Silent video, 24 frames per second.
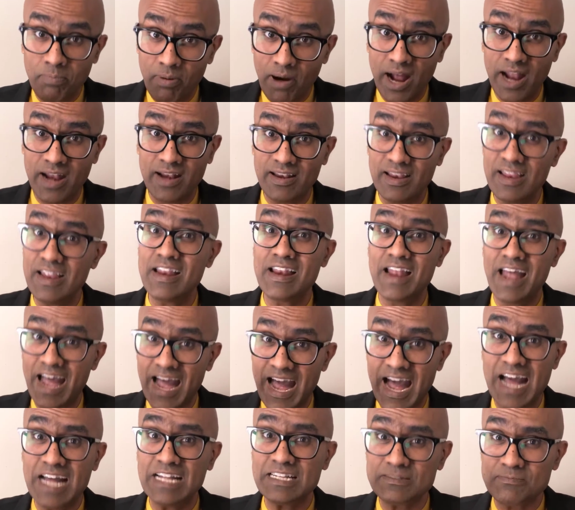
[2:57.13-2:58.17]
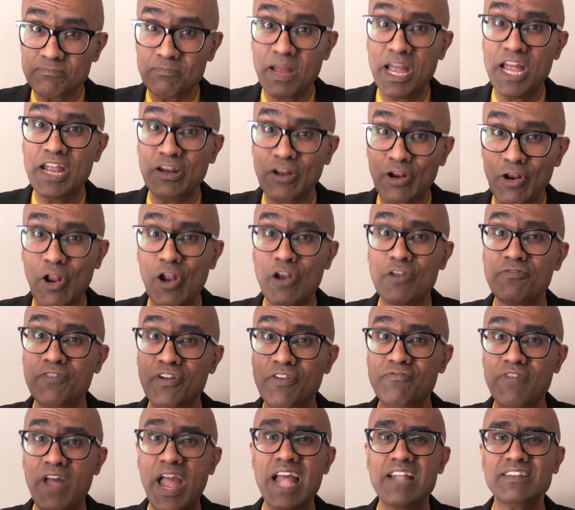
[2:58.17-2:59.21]
but it has made a lot of
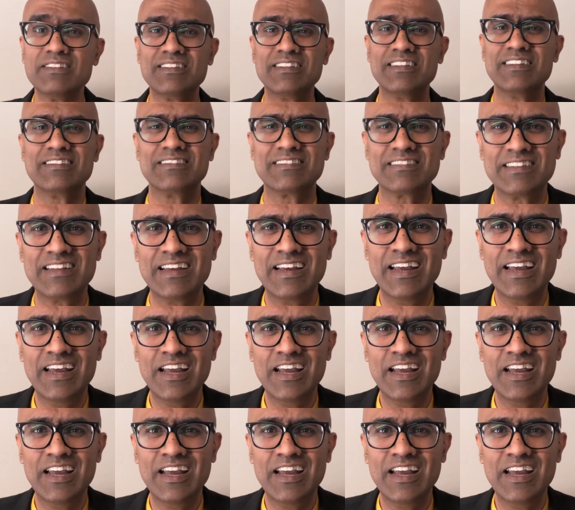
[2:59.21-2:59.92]
advances.